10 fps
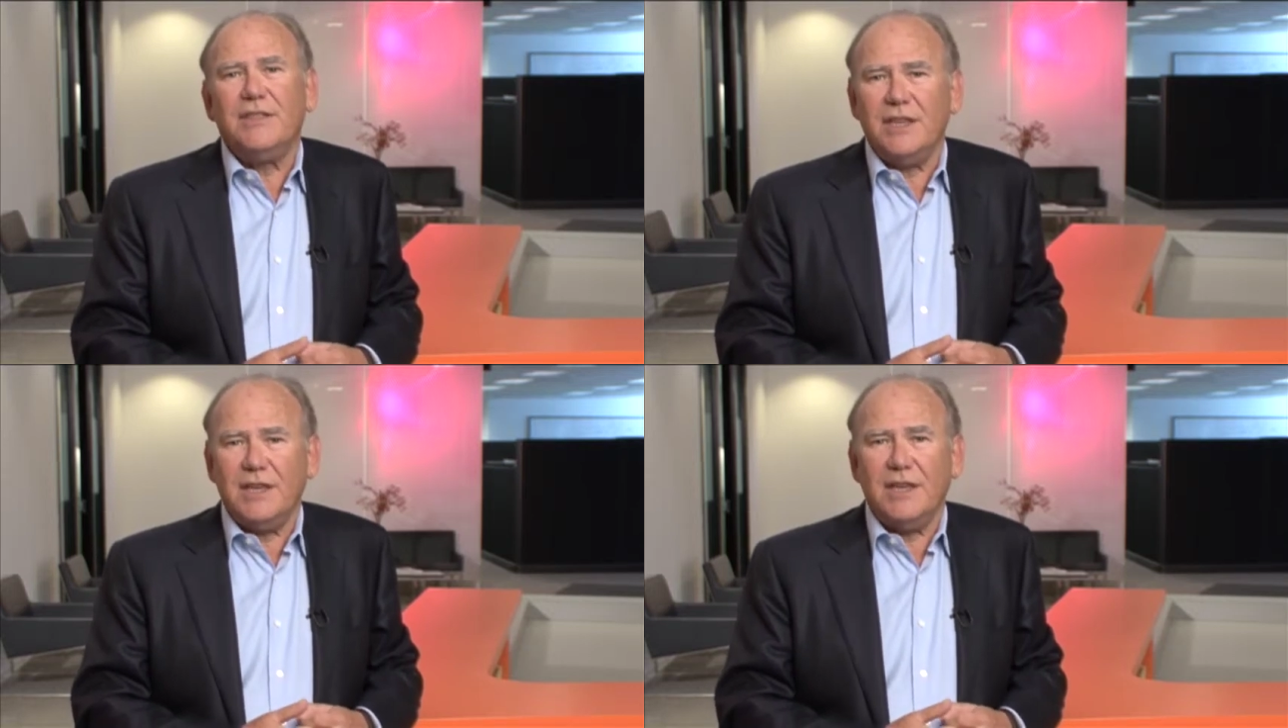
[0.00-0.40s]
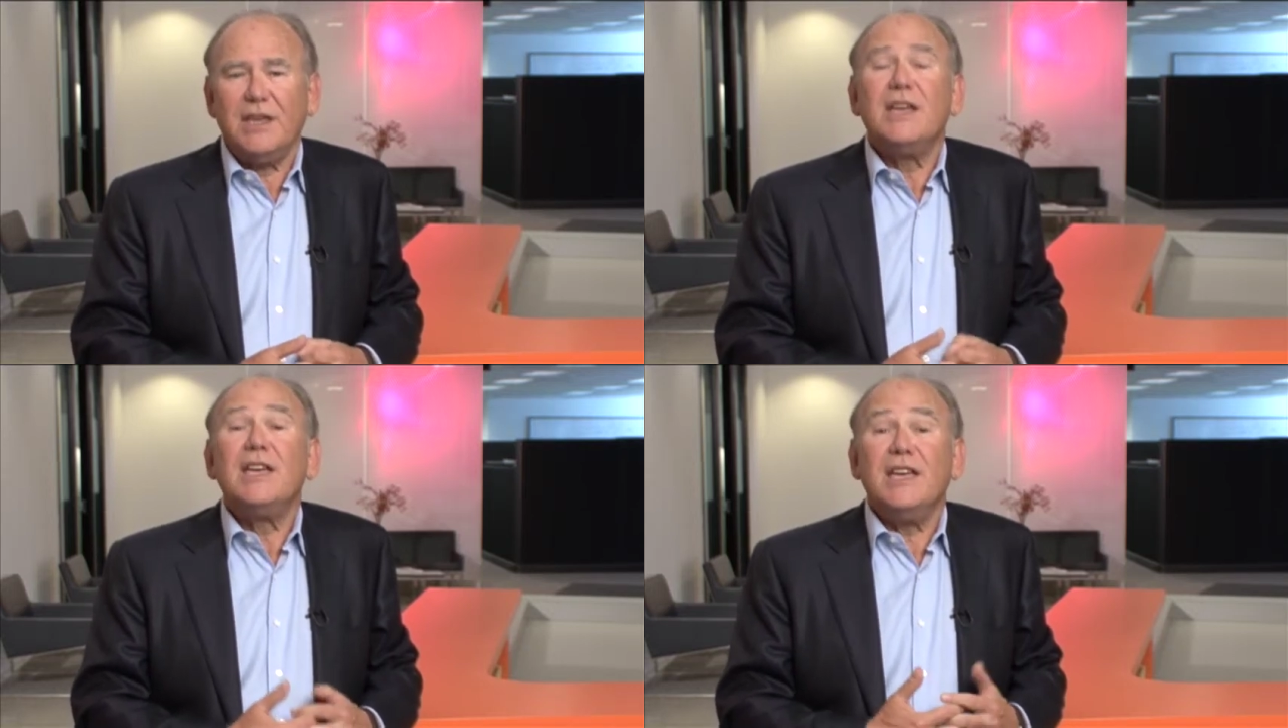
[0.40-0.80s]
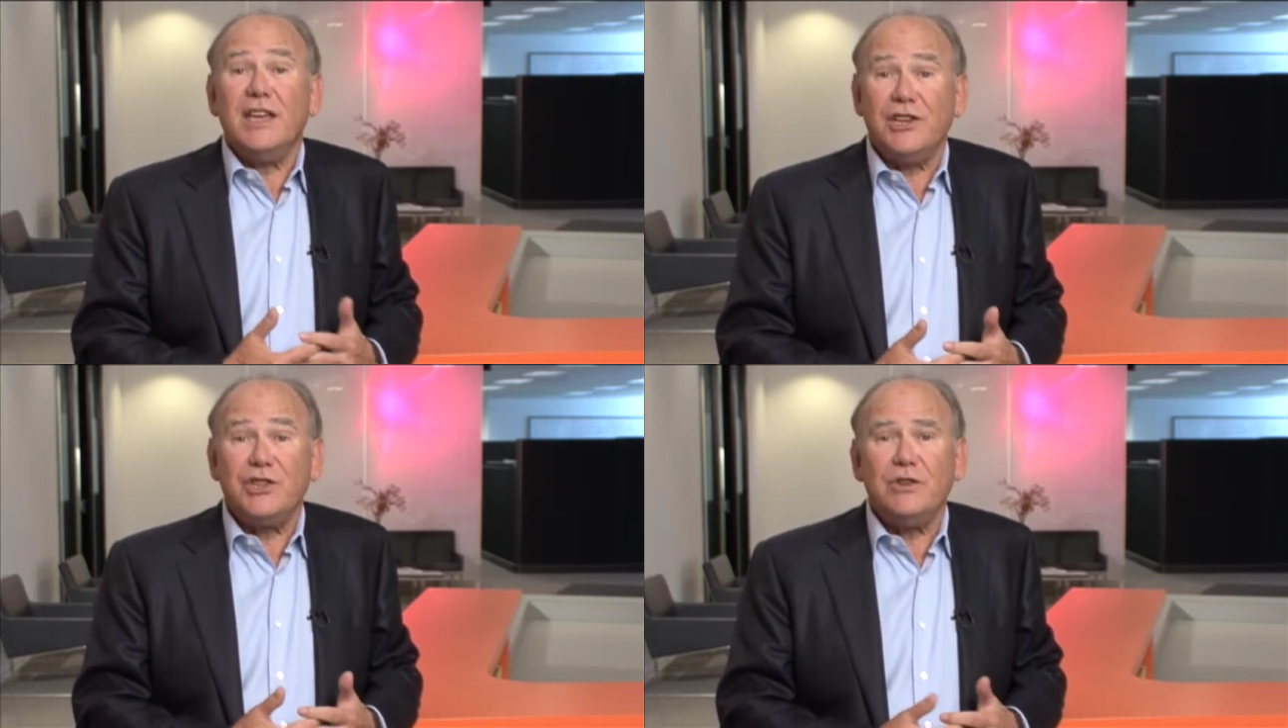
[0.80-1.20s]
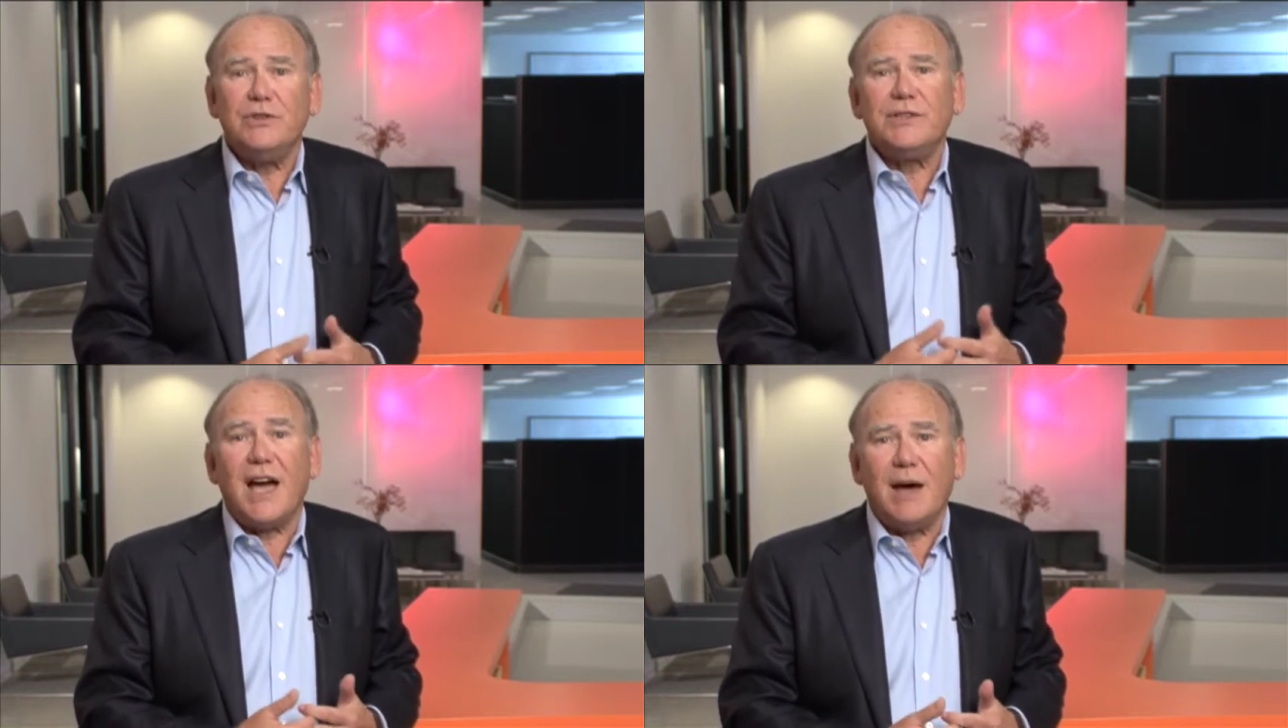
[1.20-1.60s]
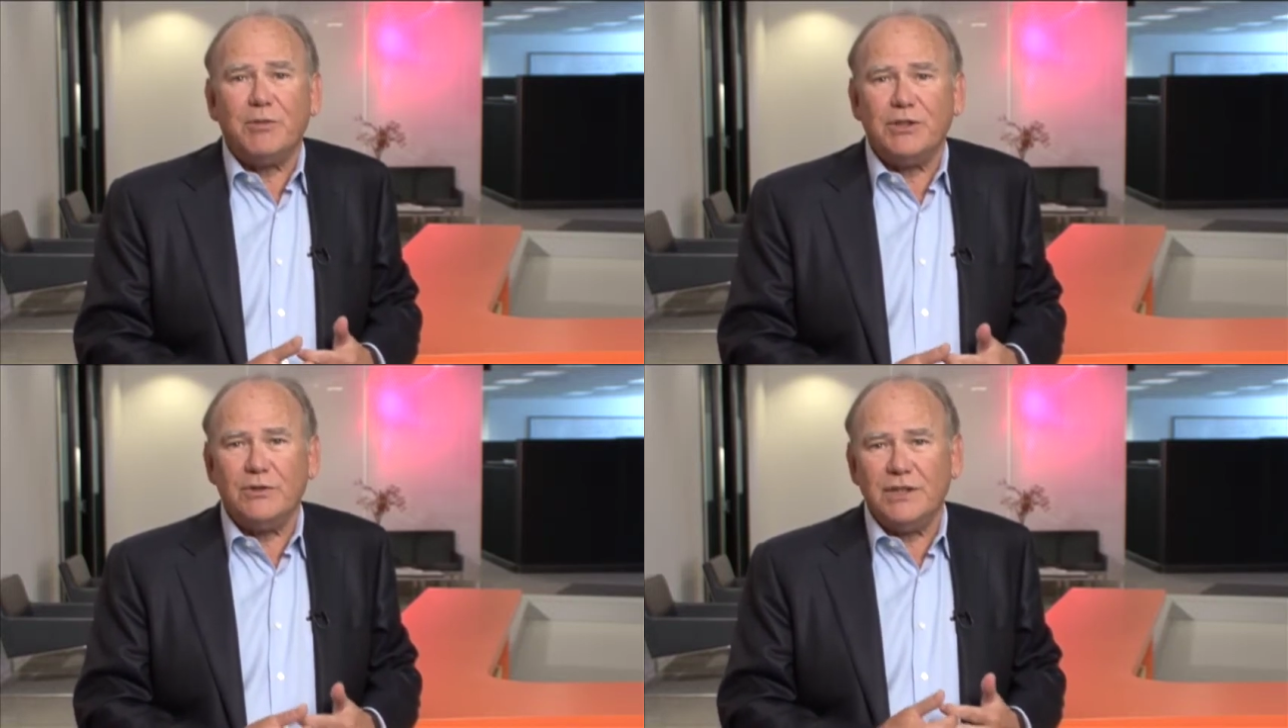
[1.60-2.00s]
the issues,
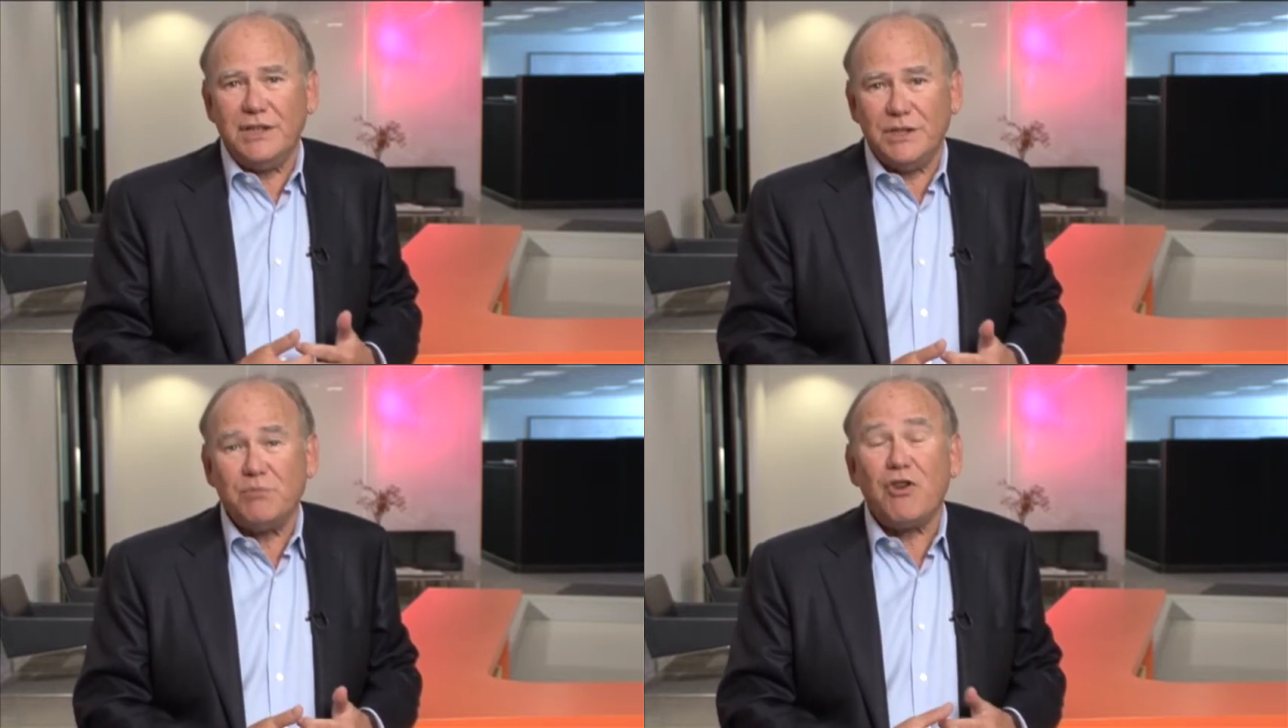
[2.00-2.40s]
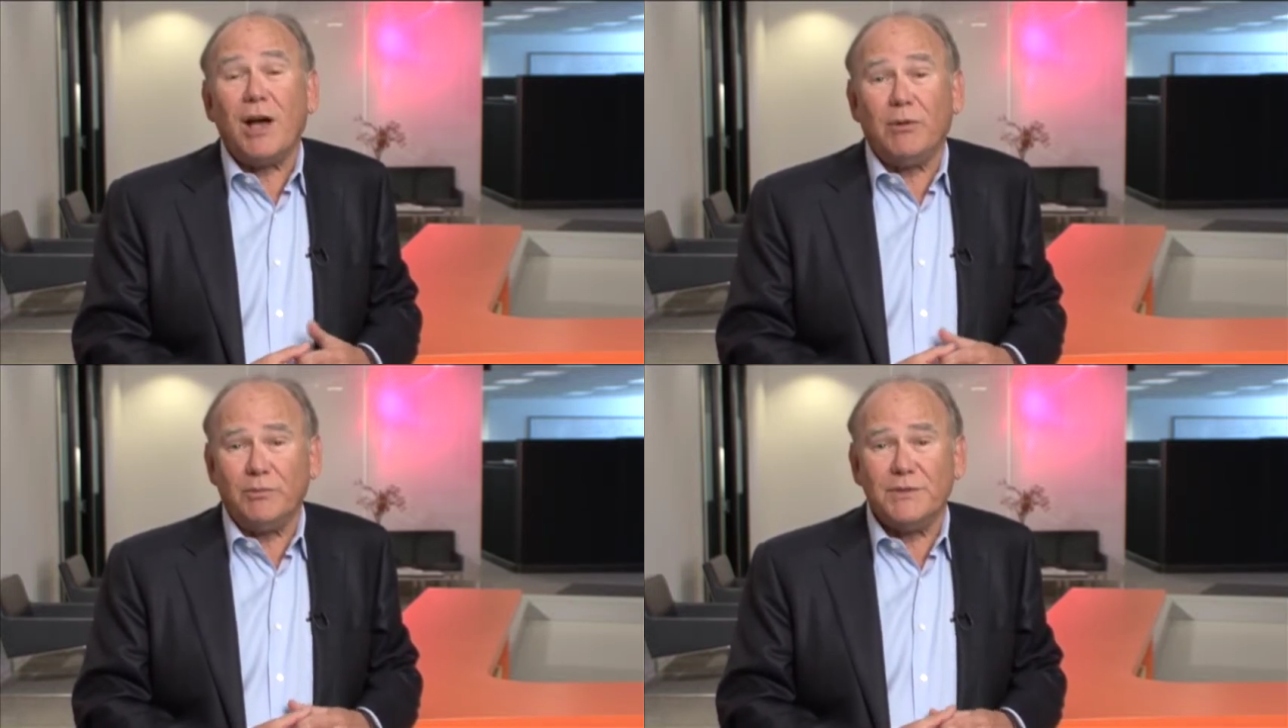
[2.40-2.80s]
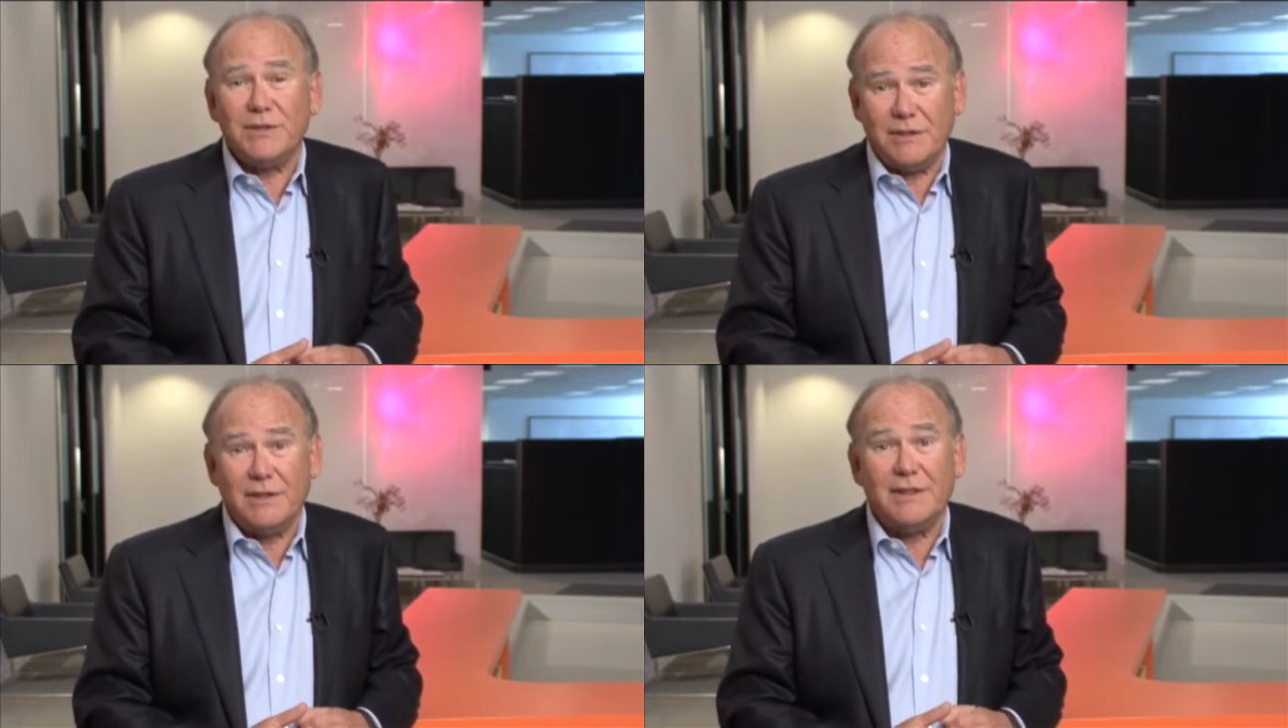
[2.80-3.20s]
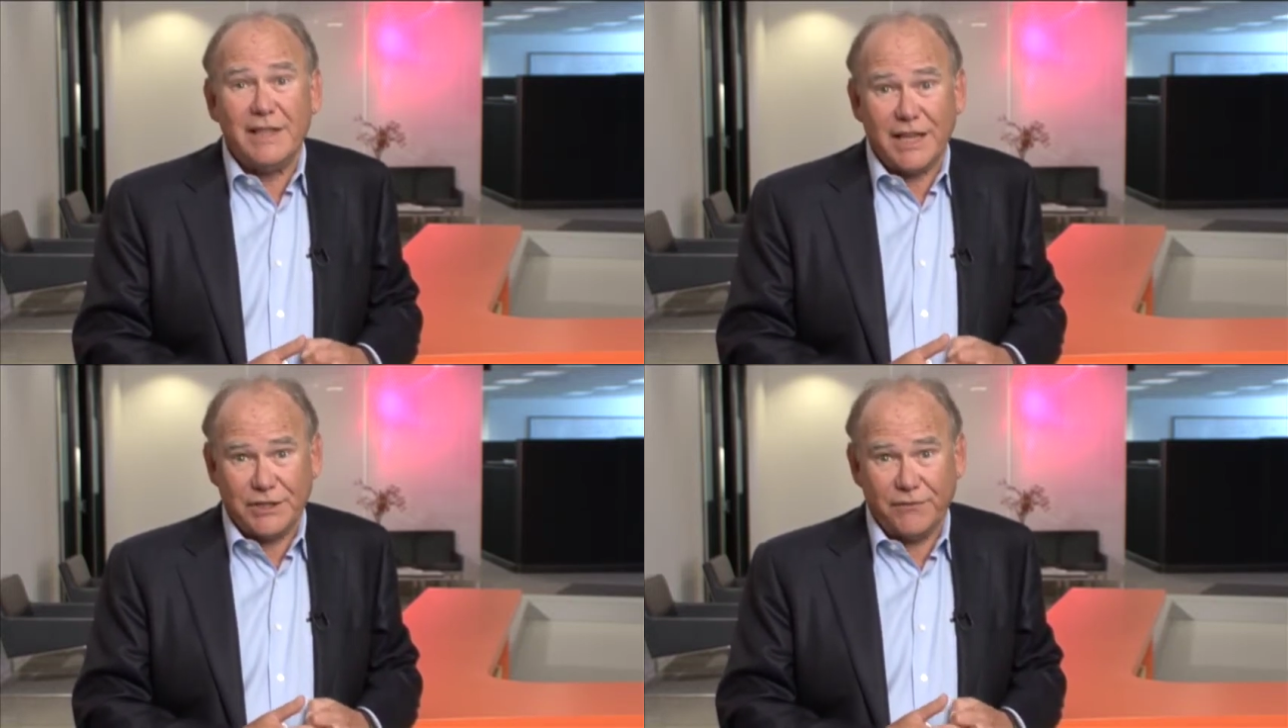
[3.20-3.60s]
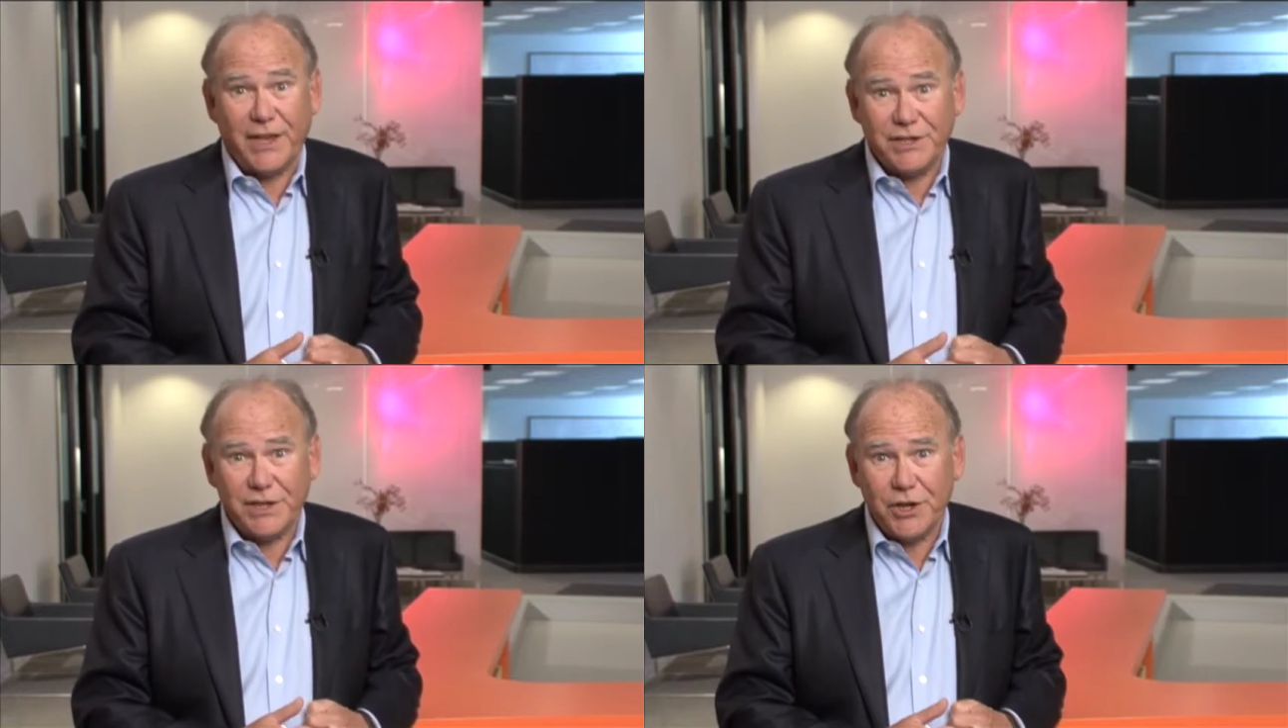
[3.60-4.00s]
opportunities, problems that's
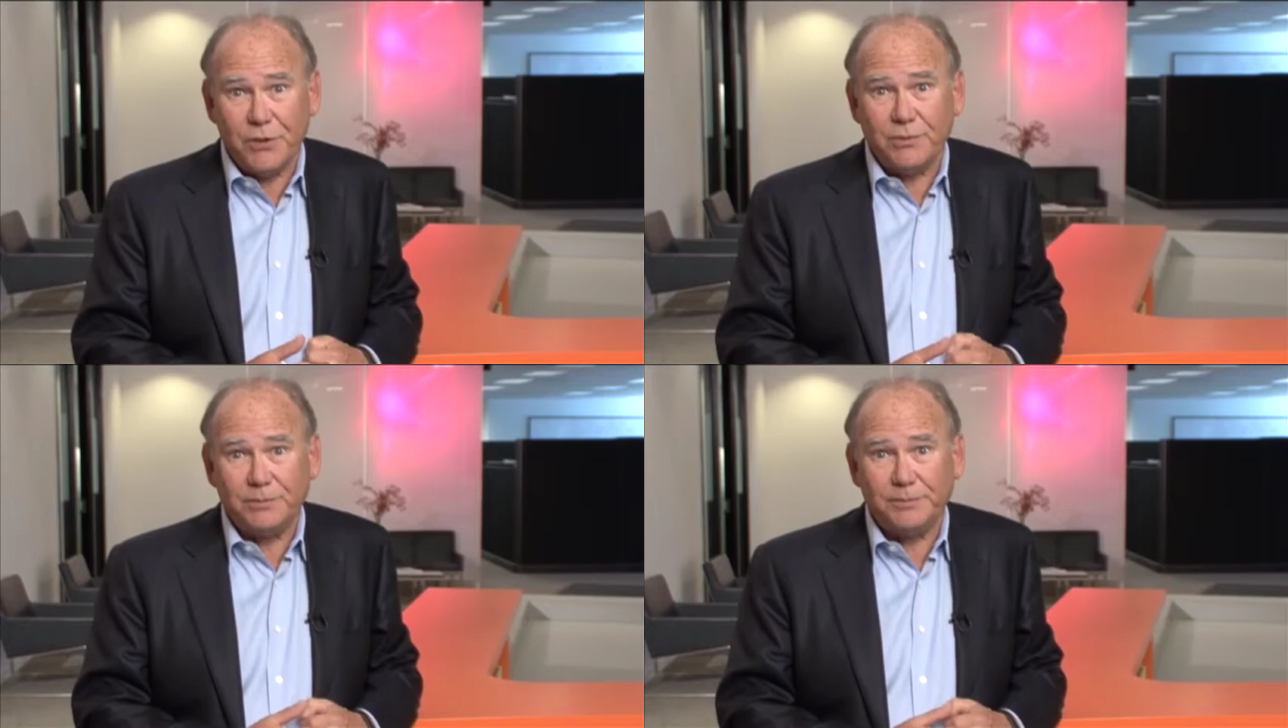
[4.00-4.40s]
facing you.